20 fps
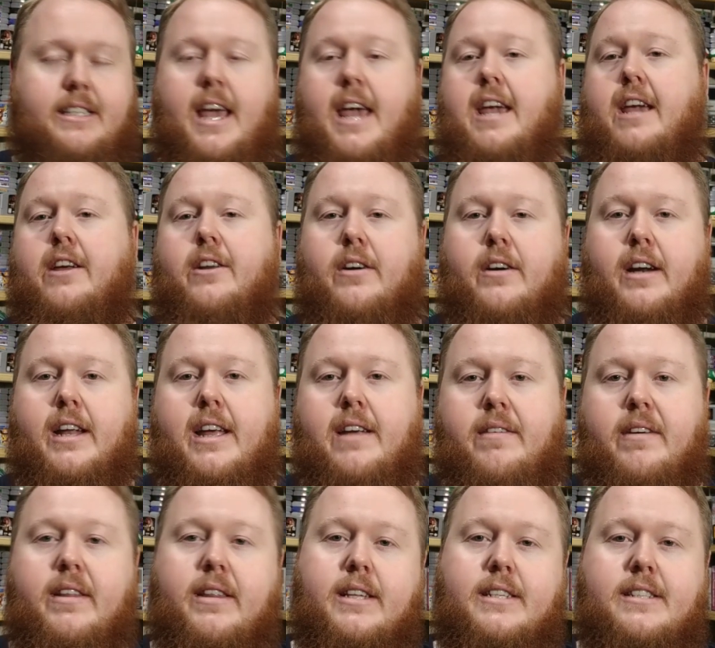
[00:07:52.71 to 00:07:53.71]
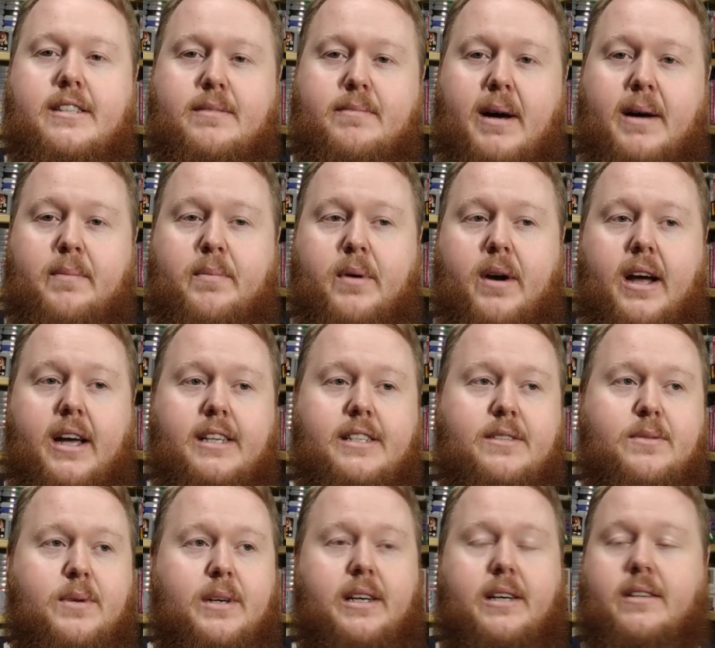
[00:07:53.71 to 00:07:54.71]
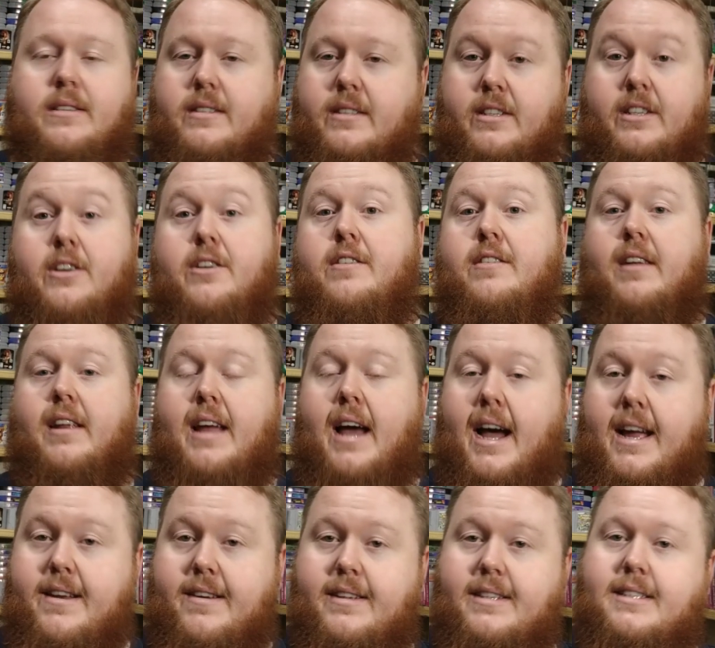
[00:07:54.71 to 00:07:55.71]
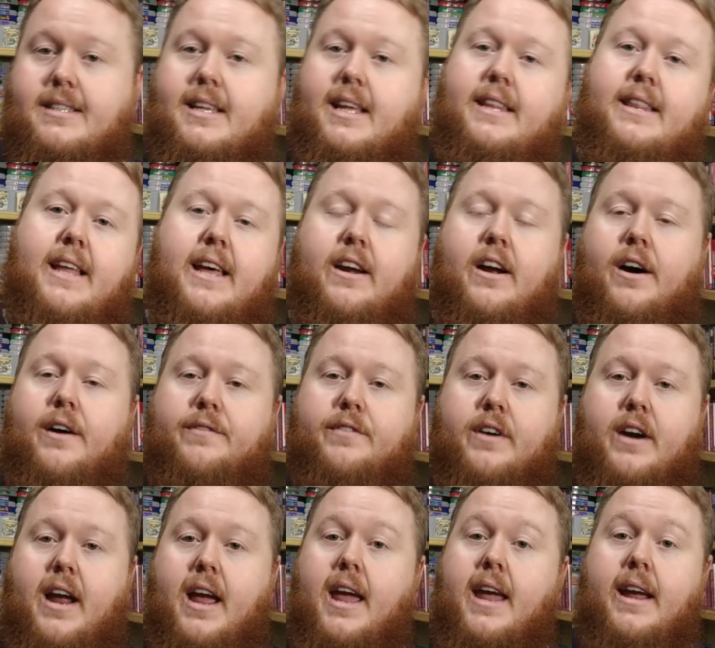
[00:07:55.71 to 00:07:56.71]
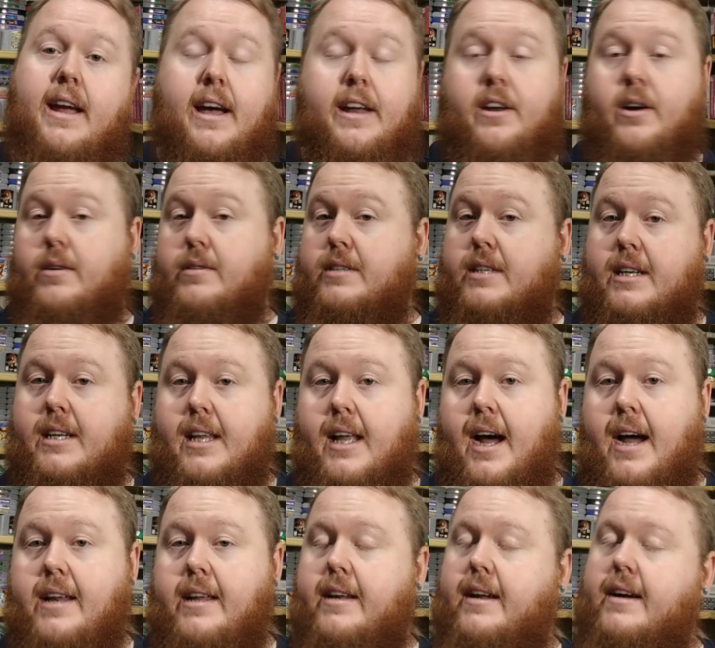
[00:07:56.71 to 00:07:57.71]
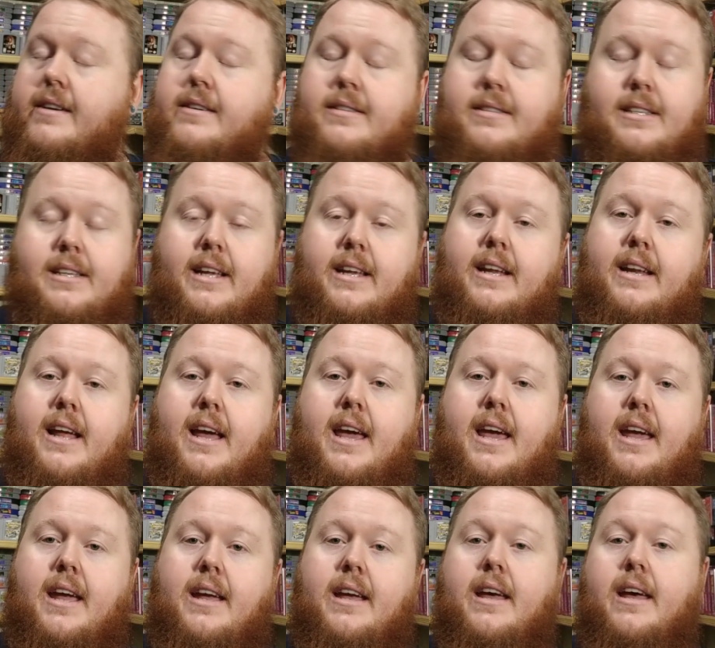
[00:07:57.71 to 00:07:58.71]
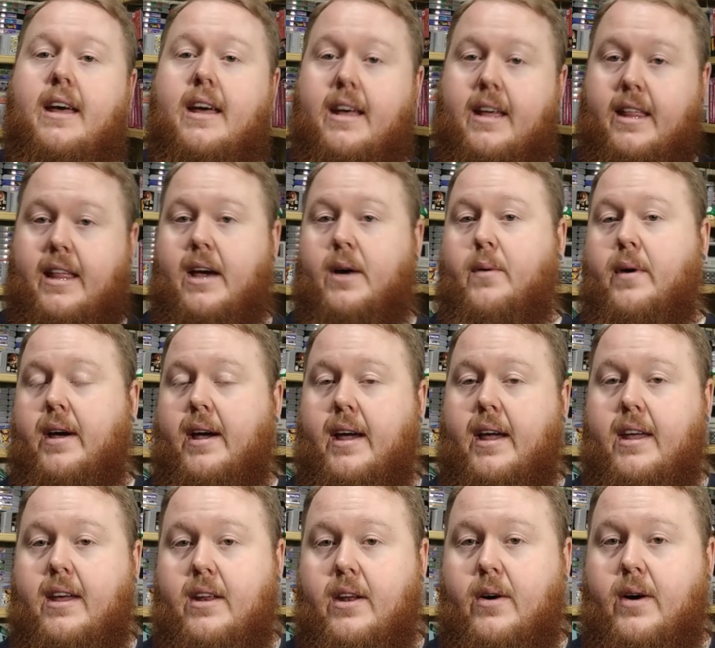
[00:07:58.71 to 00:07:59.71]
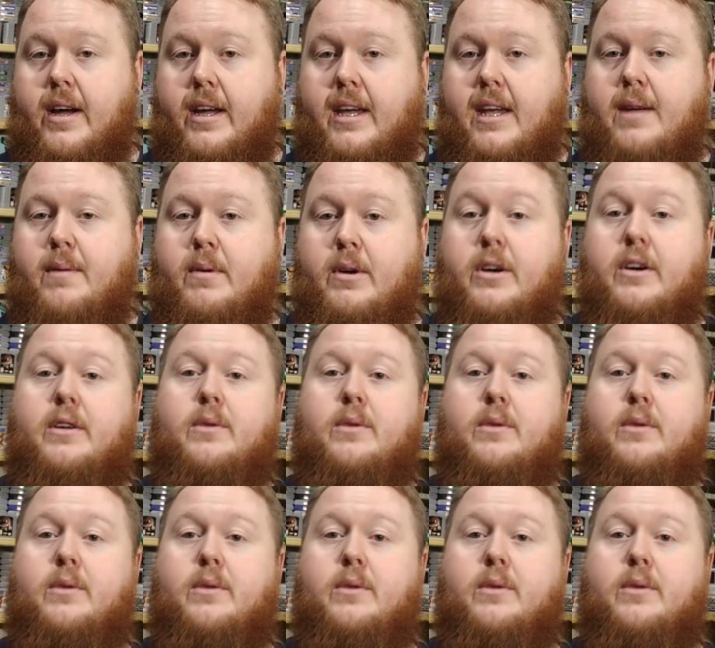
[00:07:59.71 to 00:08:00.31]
take it or leave it. This is my price. Well, usually I just let that offer hang. I don't decline it. I just let it hang. That way, I keep